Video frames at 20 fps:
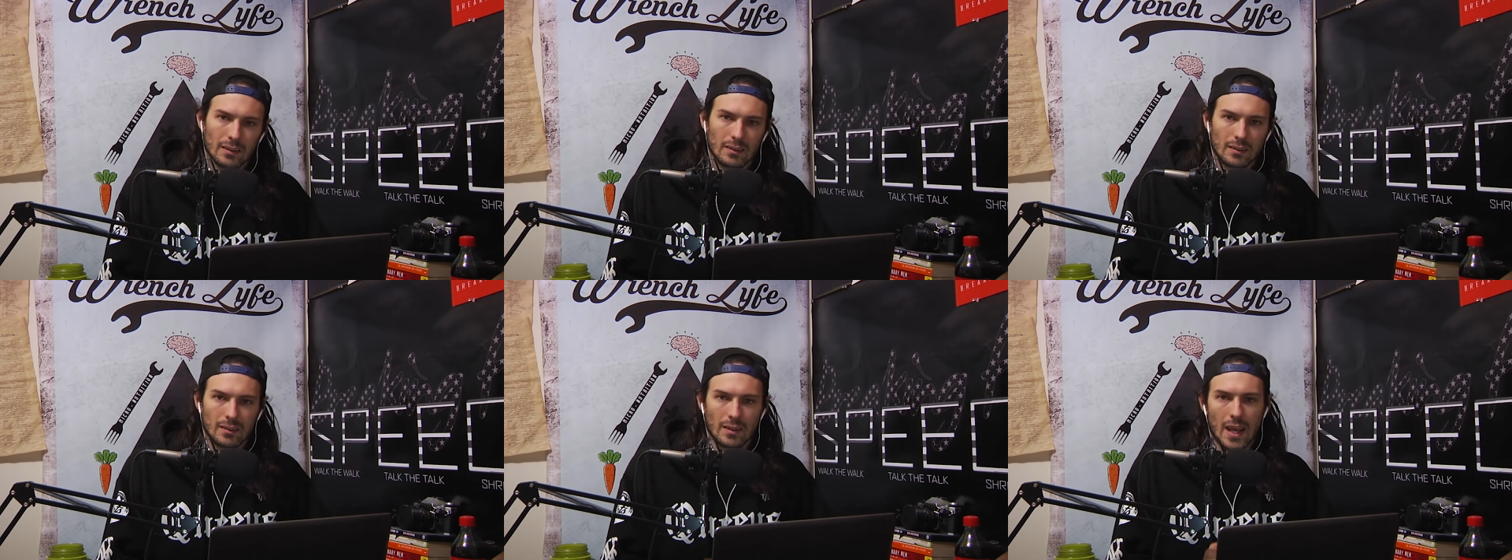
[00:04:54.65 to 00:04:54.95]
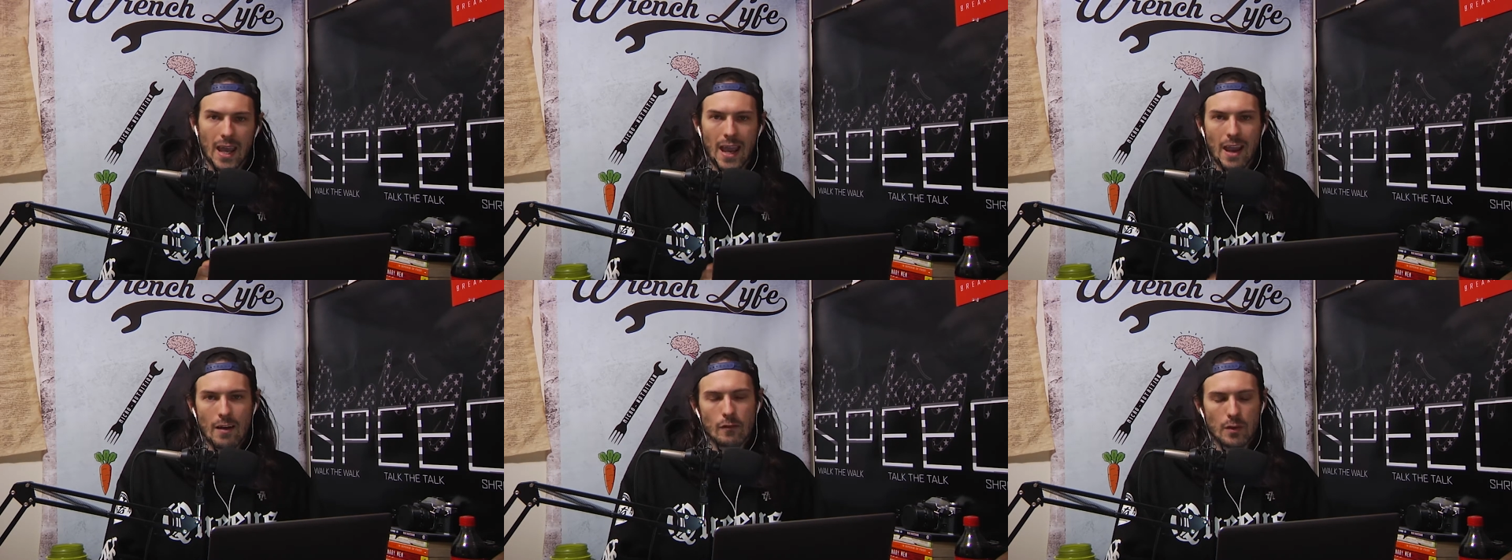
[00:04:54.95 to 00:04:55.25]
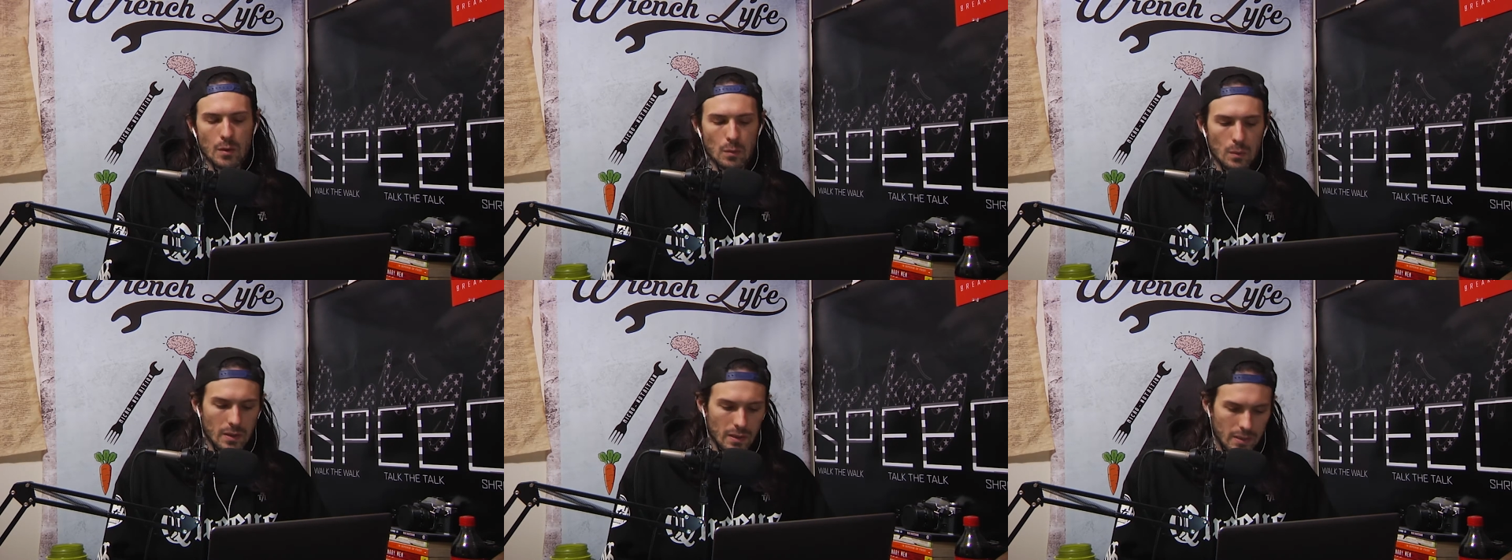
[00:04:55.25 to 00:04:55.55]
and
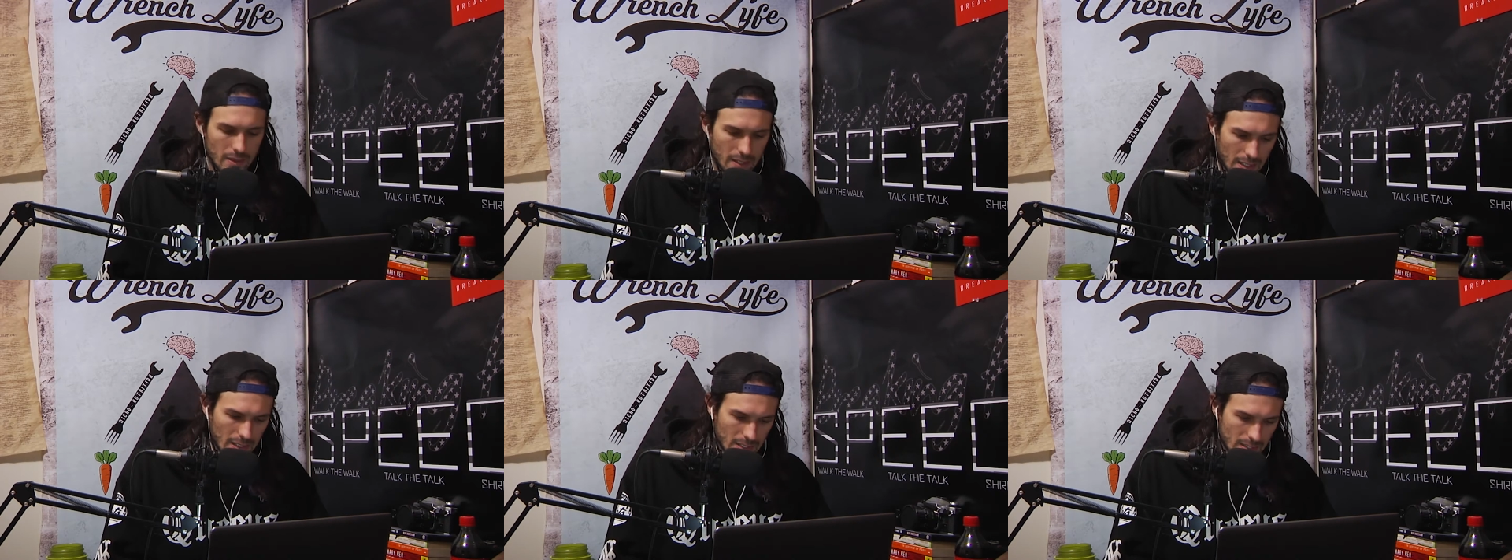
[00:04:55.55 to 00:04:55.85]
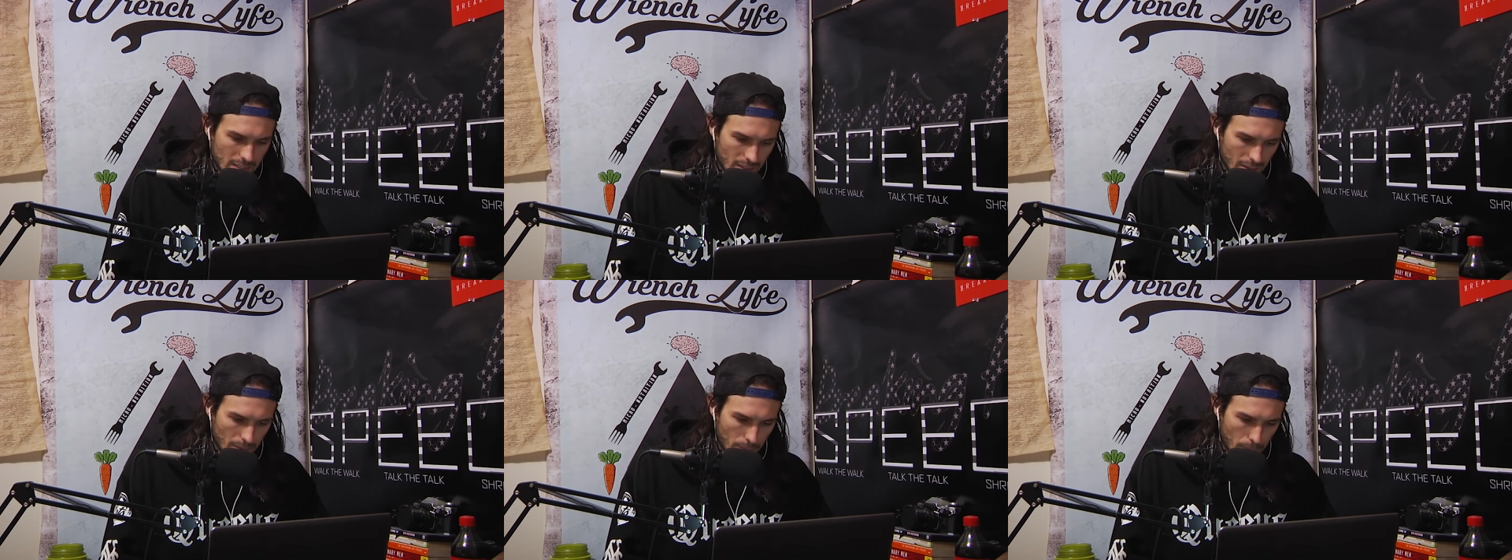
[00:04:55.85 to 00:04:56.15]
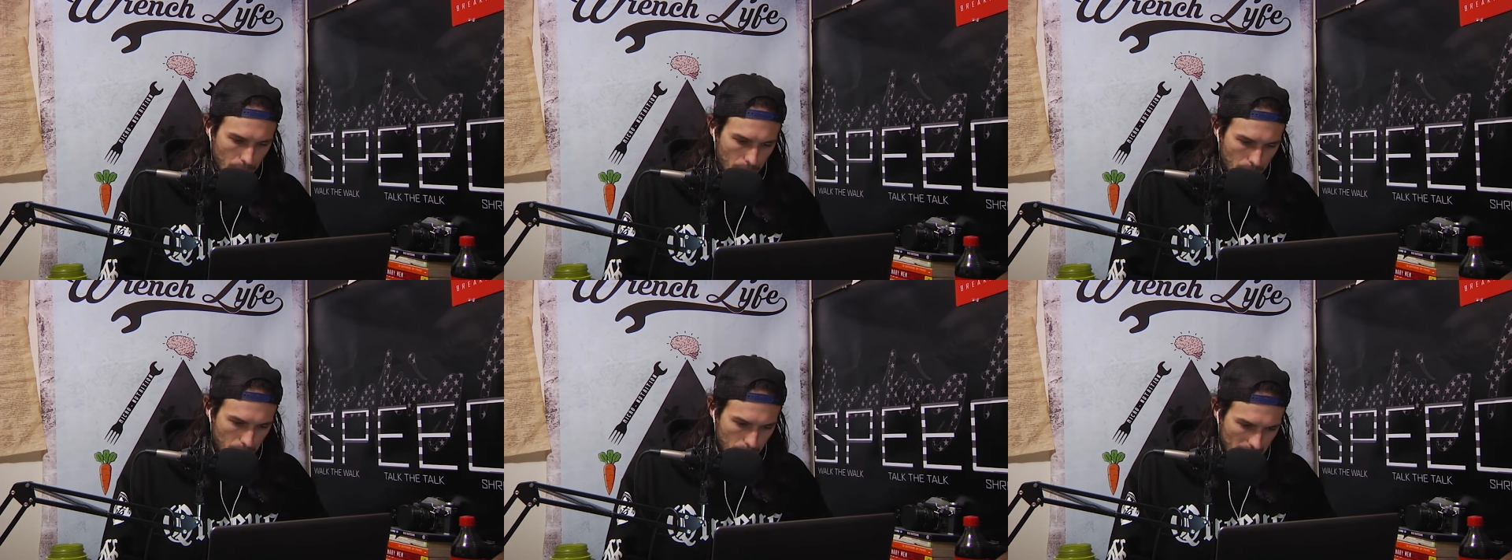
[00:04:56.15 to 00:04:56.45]
everyone thinks they're
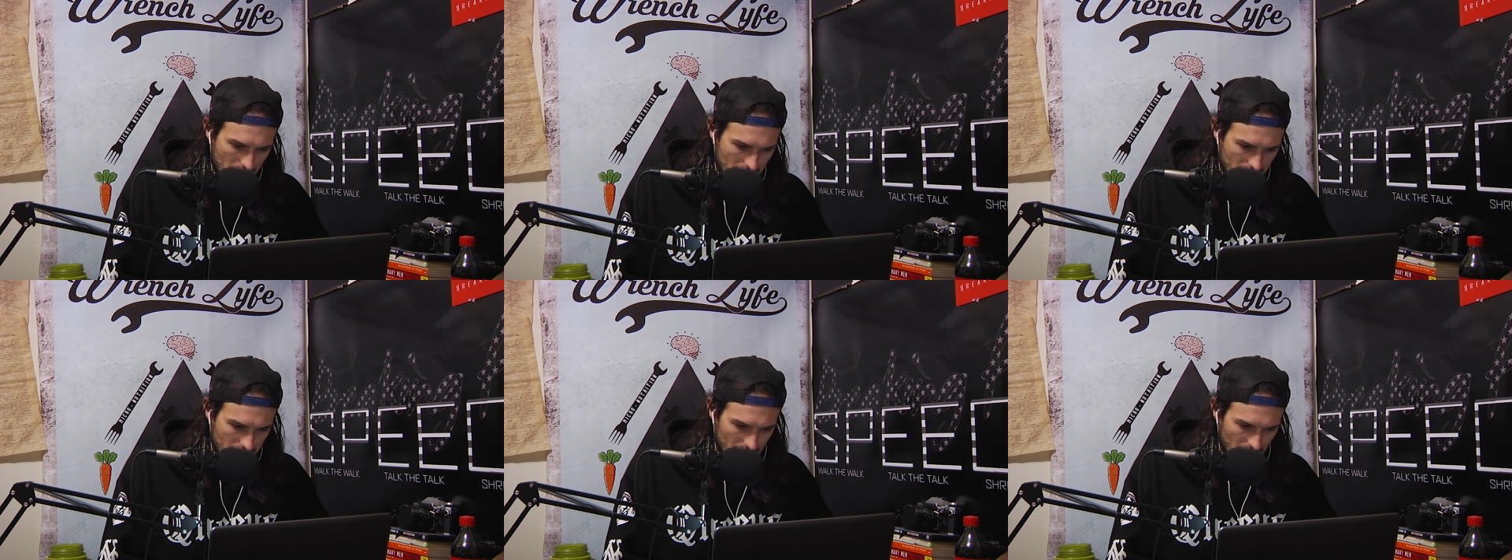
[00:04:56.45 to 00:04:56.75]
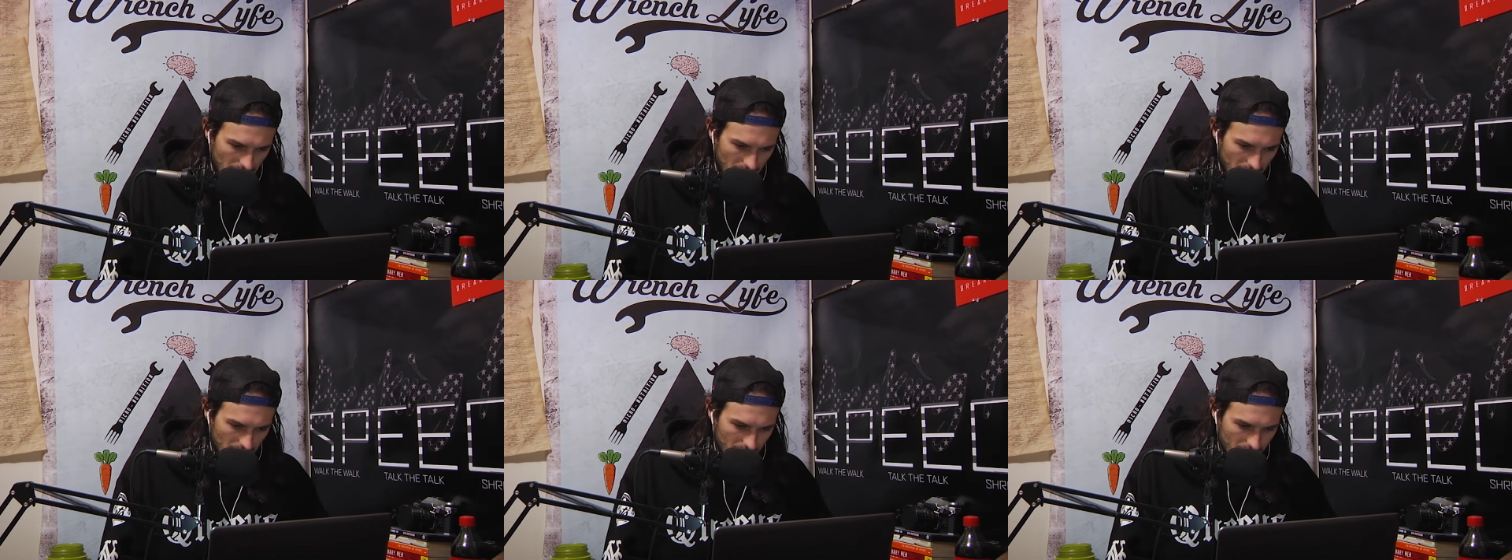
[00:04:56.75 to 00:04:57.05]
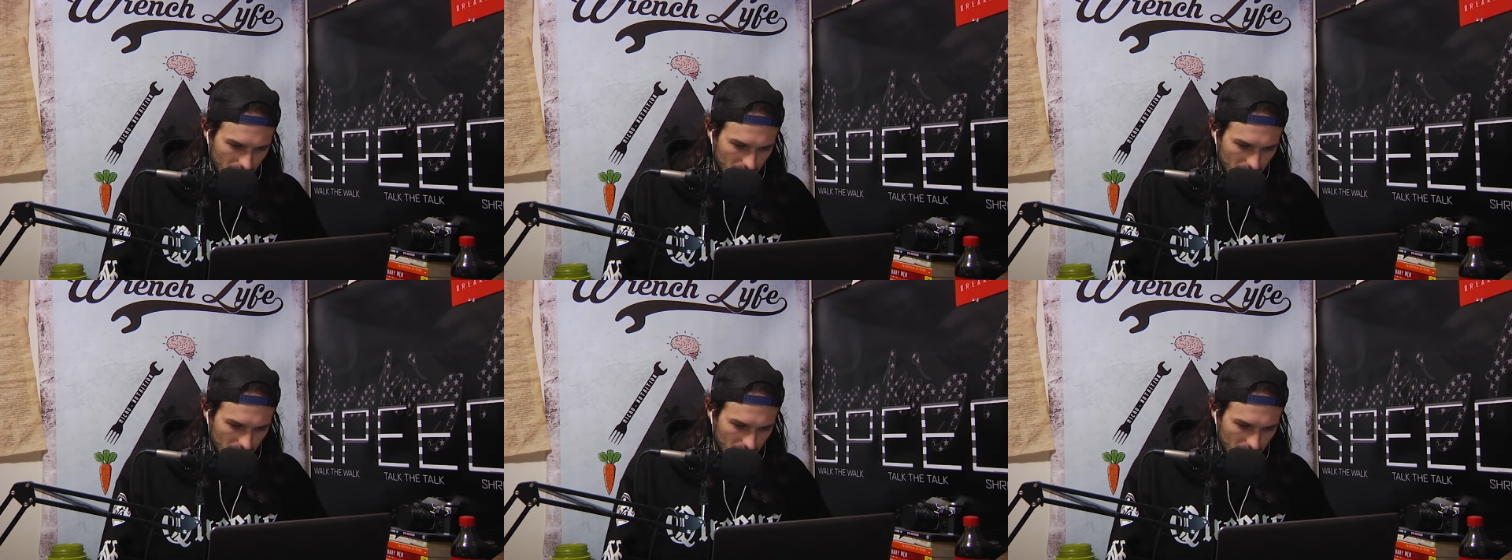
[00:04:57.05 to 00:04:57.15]
busy.